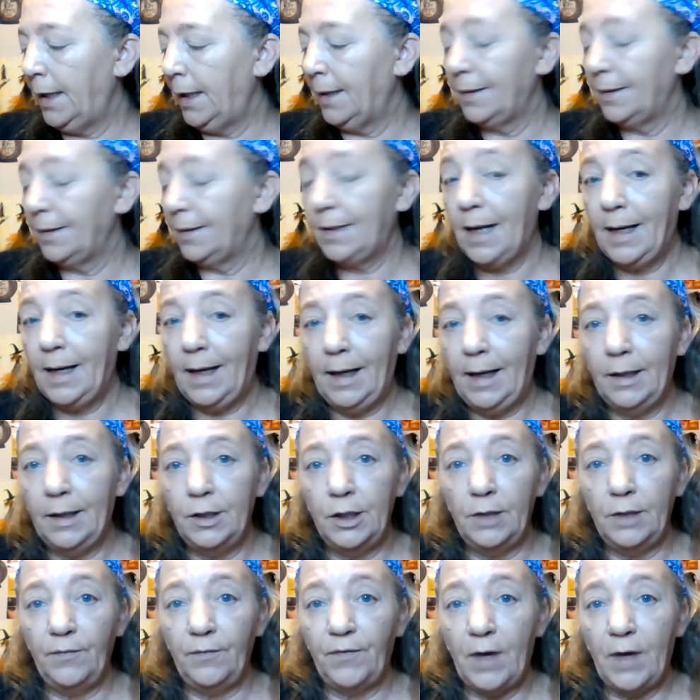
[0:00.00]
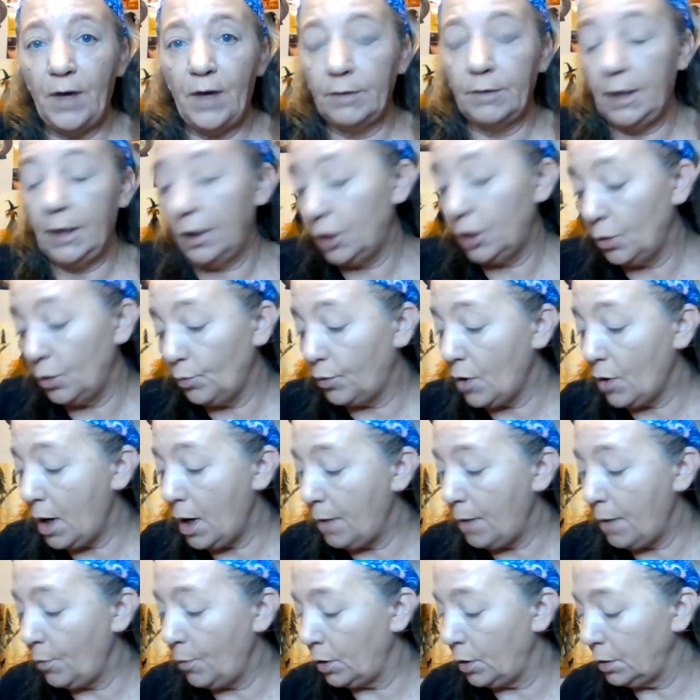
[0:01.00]
Anti-Aging Foundation
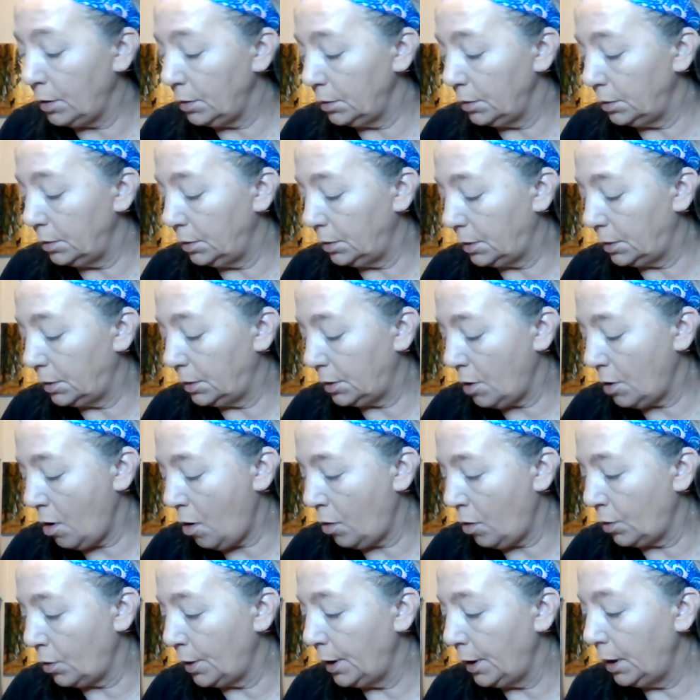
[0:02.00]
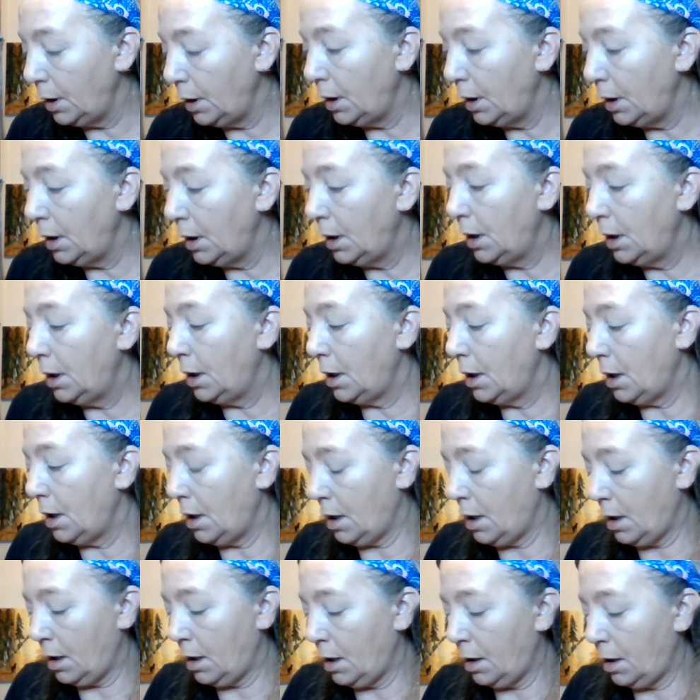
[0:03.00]
Primer, it's called.
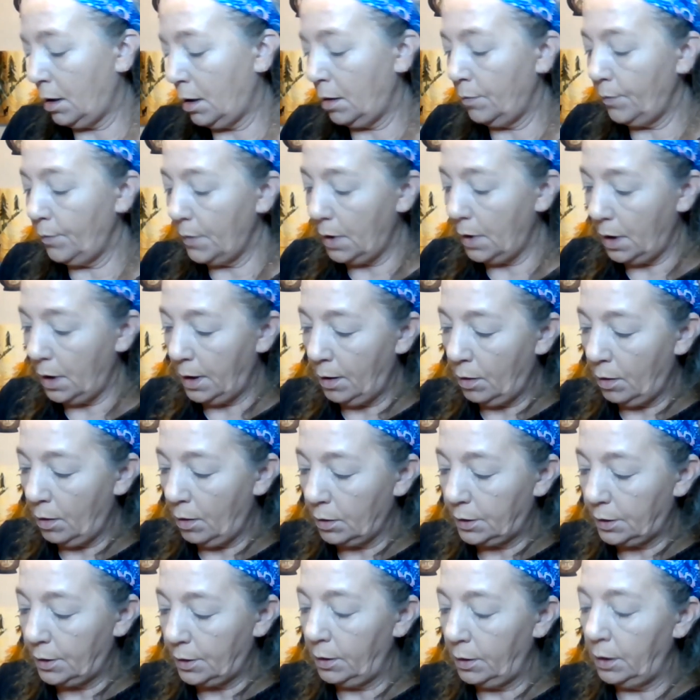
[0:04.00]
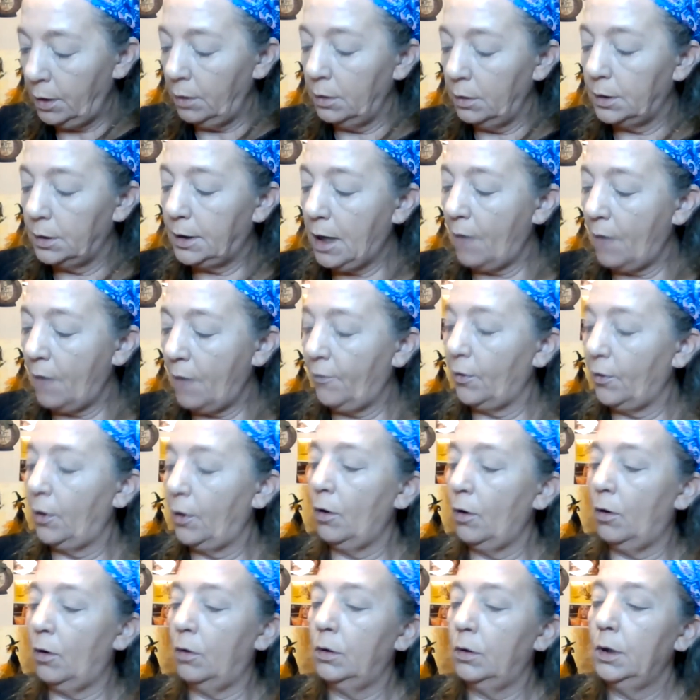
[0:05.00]
I also use
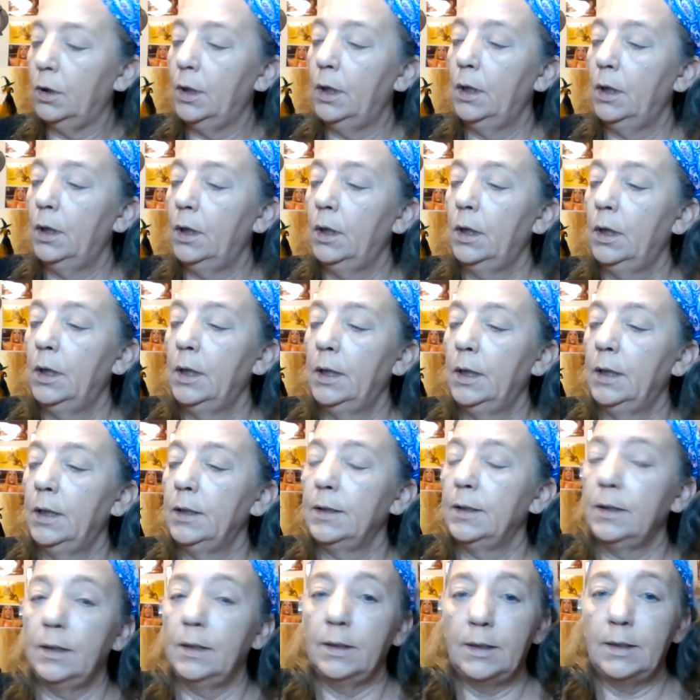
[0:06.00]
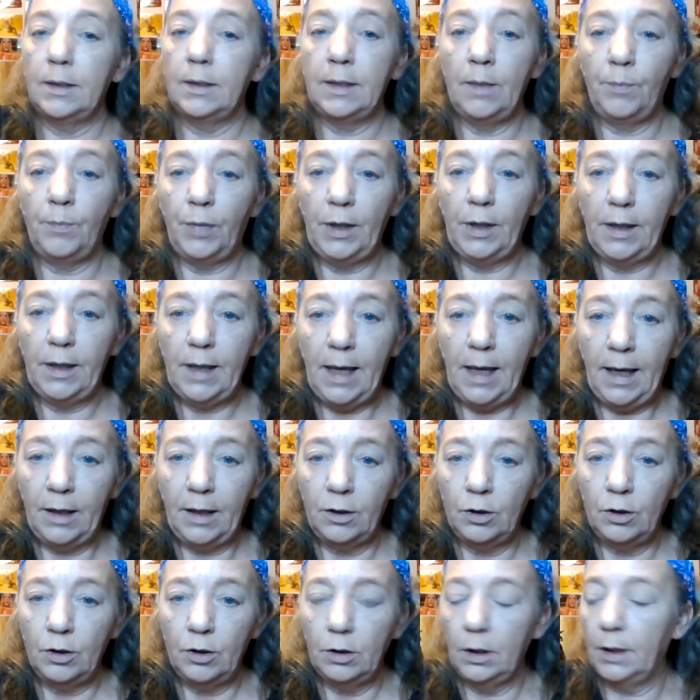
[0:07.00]
CoverGirl Simply
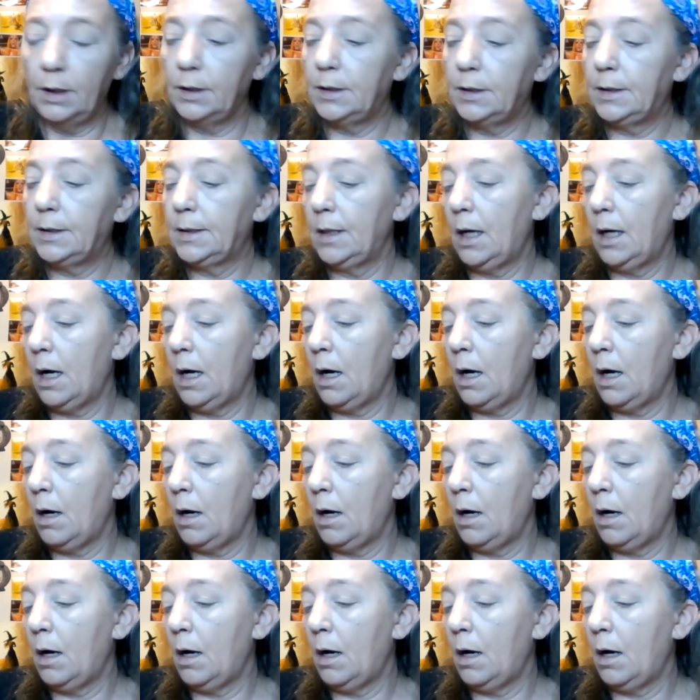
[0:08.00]
Ageless